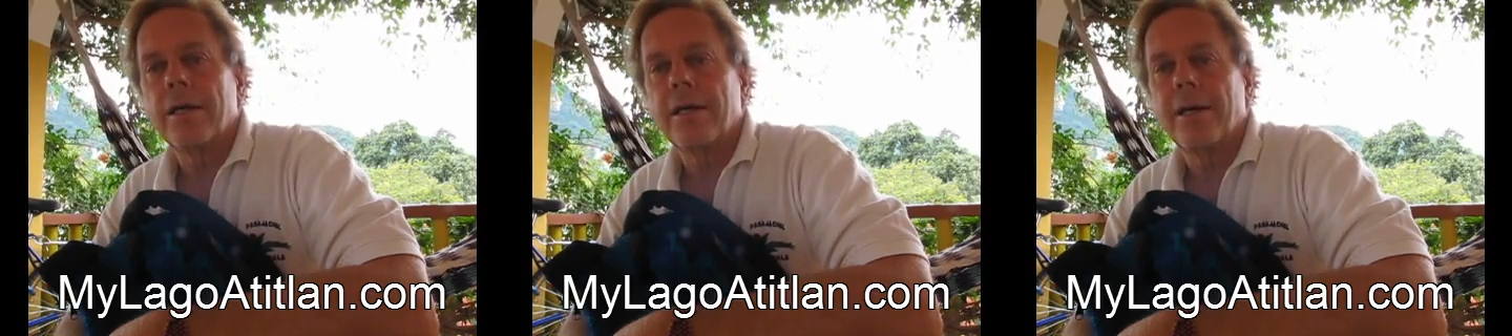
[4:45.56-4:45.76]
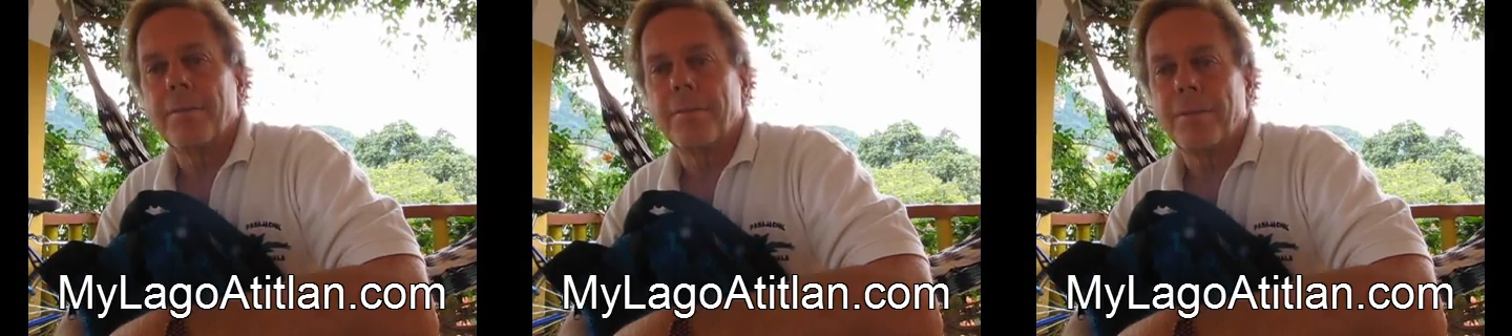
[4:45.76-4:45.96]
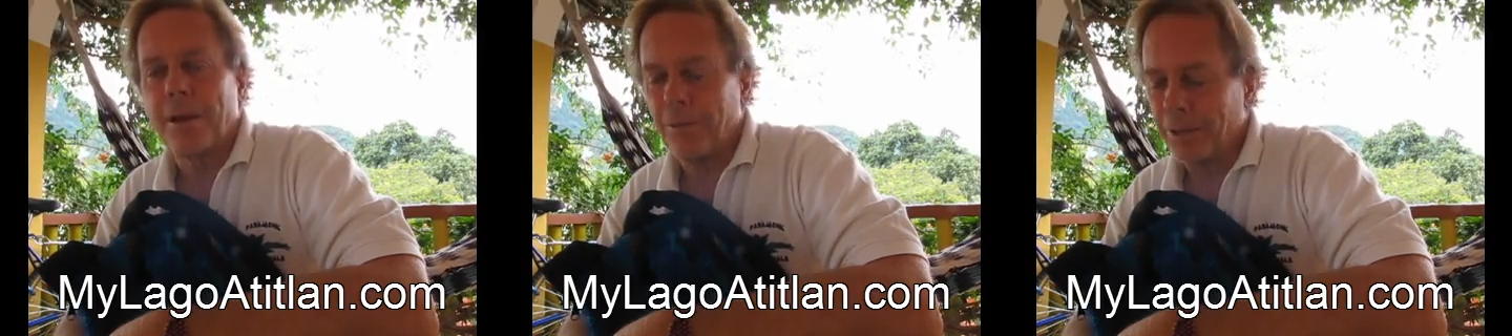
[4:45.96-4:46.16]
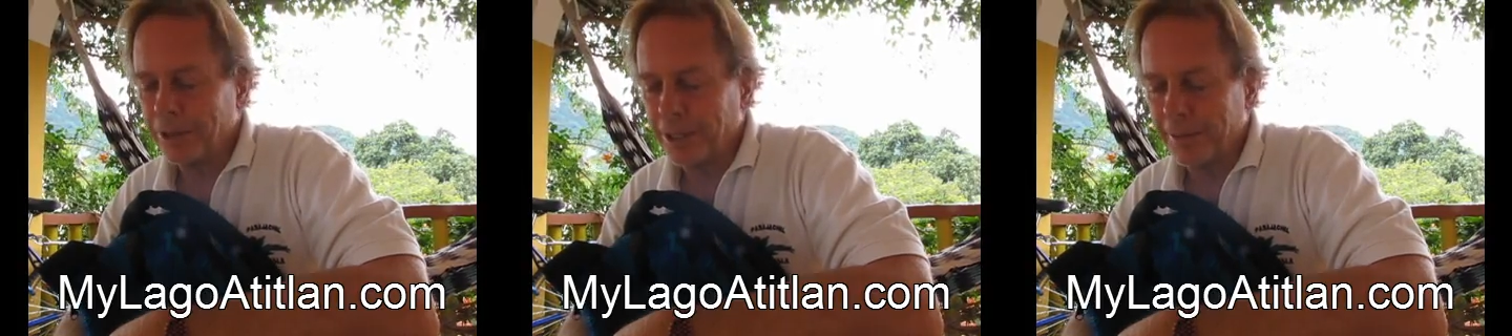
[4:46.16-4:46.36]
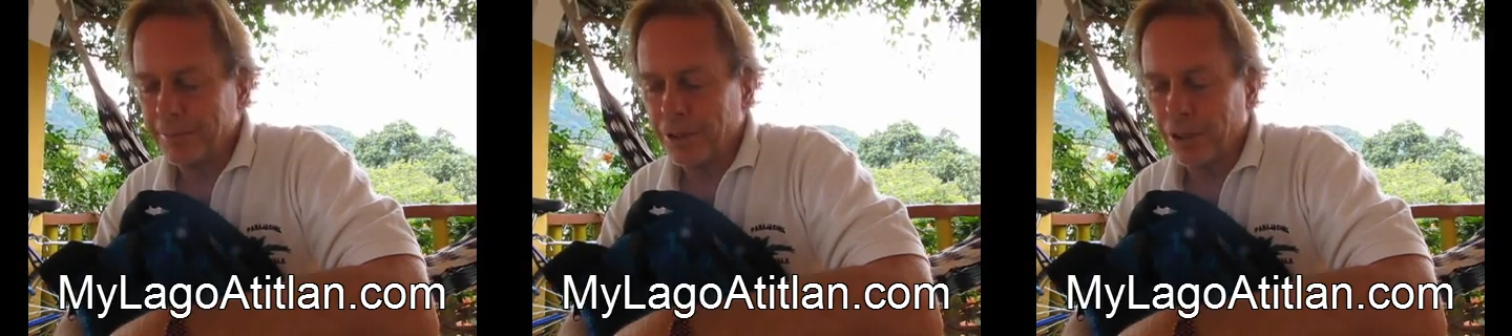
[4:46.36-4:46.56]
um, I one
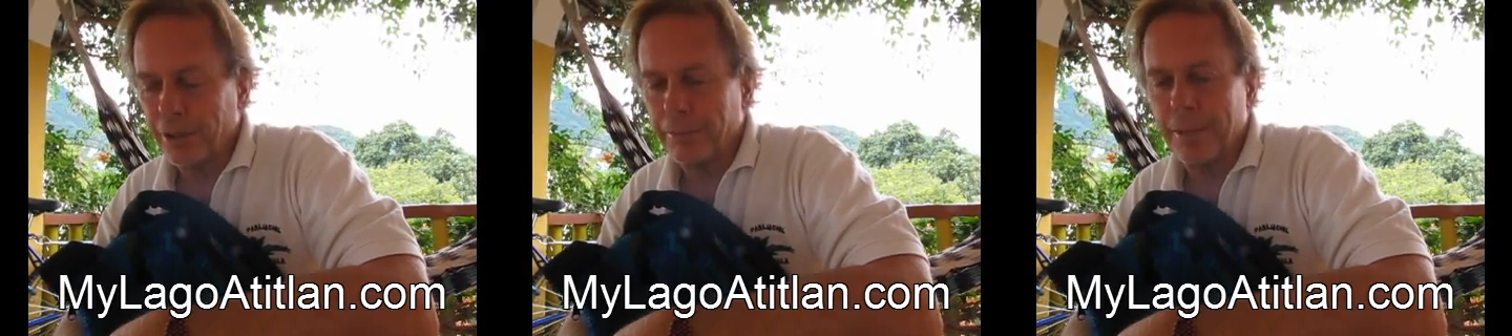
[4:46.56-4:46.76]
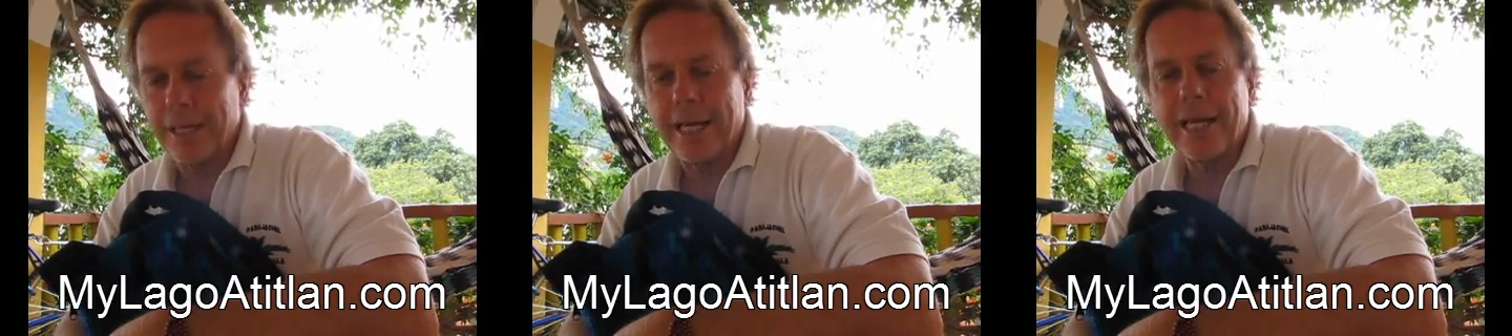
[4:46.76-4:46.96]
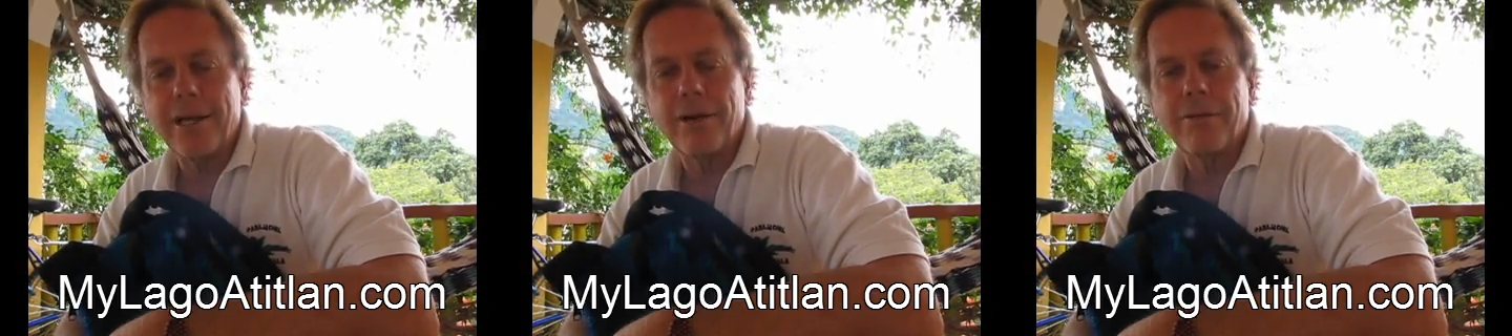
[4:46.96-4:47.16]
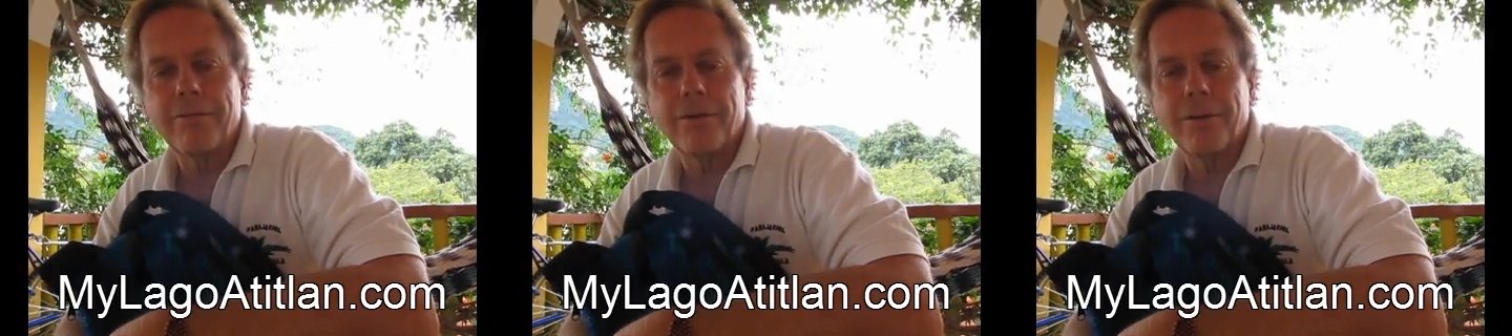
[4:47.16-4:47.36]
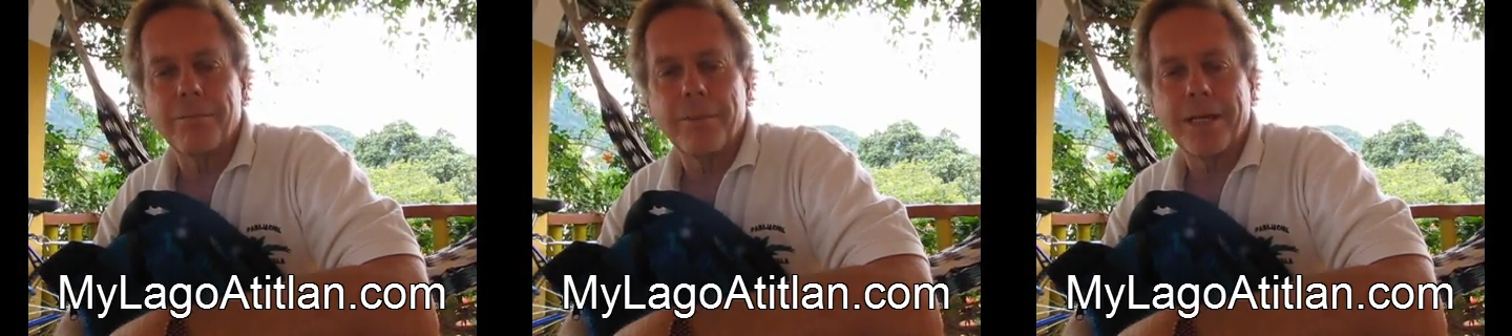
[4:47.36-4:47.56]
time took a bolillo
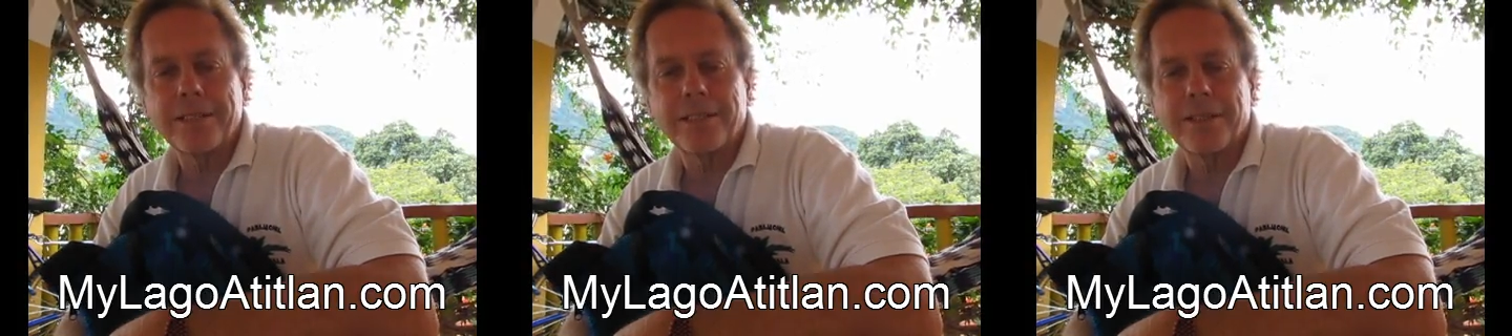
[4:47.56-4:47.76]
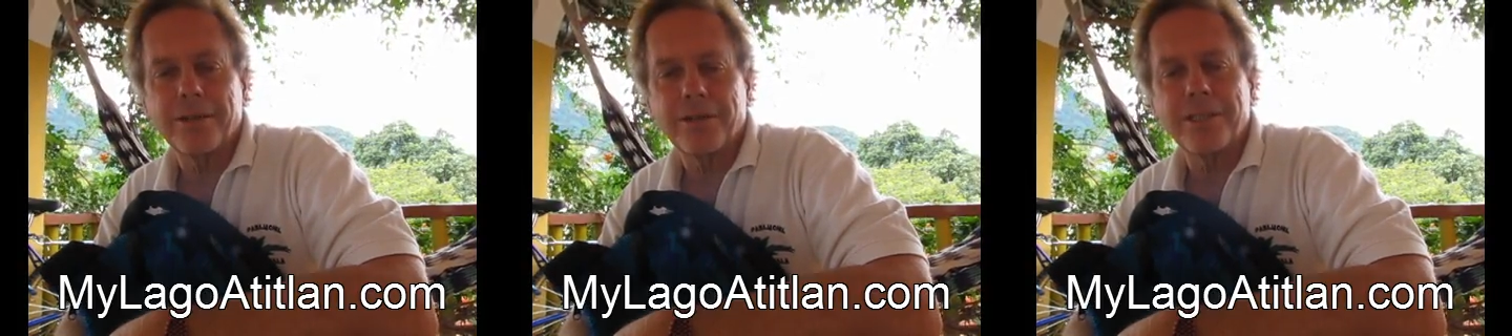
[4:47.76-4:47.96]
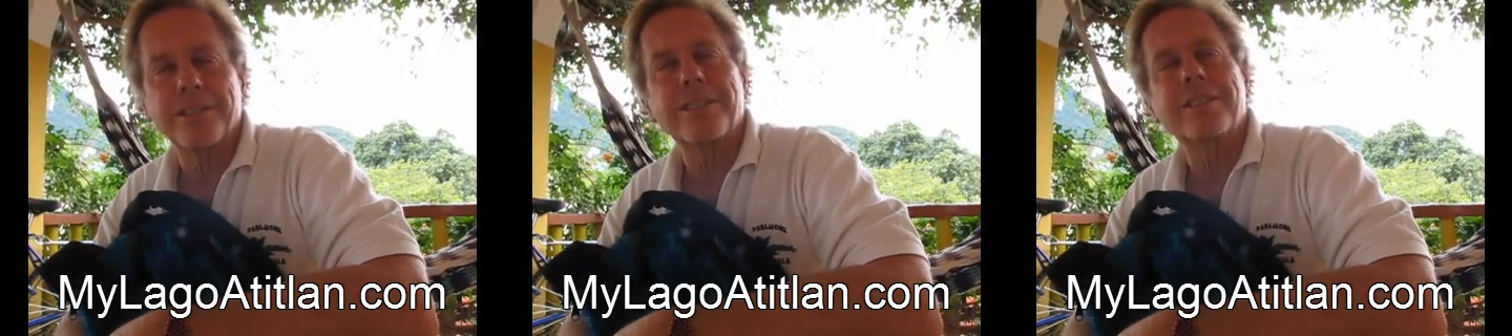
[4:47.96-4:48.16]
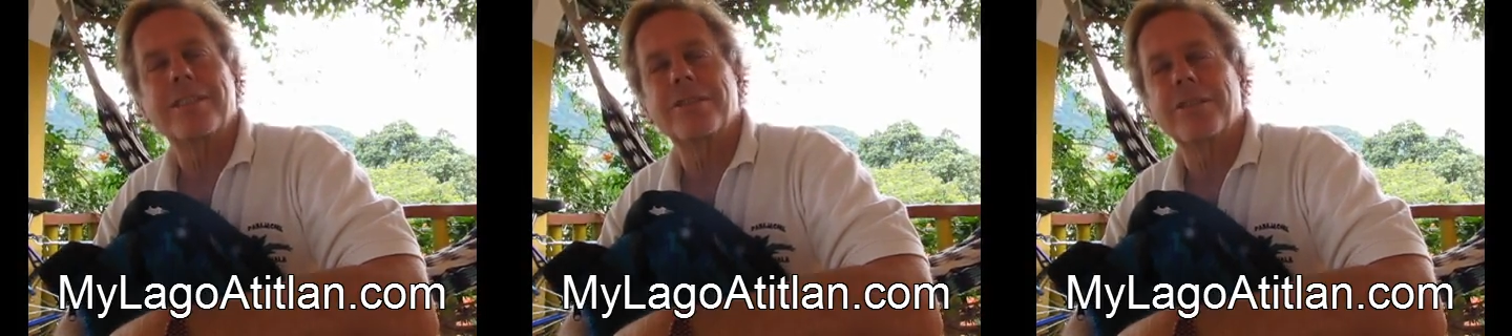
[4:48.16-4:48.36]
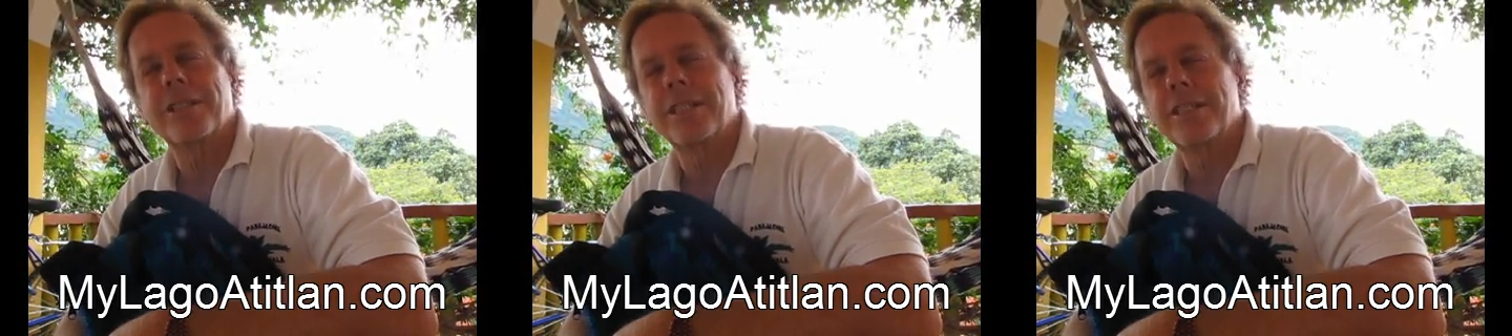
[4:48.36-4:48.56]
from Mexico because these
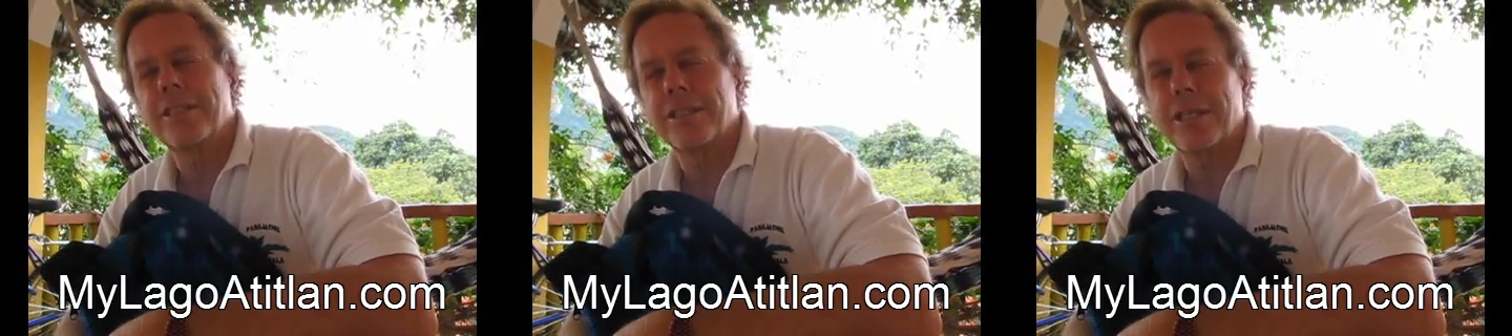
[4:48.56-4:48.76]
little kids